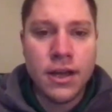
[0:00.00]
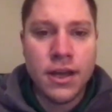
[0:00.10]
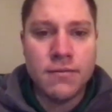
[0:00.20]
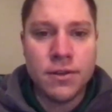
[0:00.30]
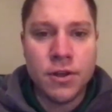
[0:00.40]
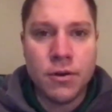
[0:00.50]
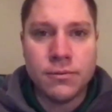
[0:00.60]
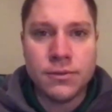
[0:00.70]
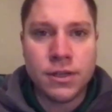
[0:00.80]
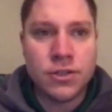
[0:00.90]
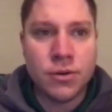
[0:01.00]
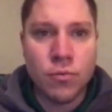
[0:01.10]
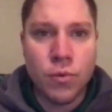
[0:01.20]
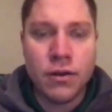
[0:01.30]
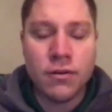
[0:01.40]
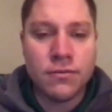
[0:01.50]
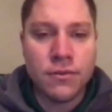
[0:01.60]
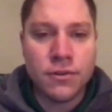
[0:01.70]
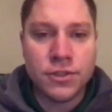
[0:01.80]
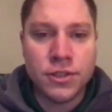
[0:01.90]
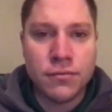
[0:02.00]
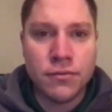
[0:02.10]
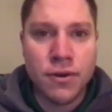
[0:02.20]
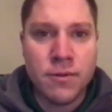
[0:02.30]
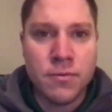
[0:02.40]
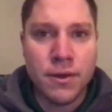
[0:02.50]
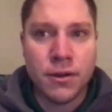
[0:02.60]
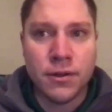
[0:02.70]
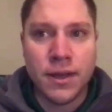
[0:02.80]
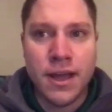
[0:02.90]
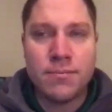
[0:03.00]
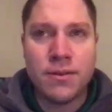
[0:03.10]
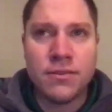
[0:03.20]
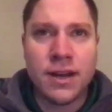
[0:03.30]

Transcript: even though it was such a weird first year for him to be on campus.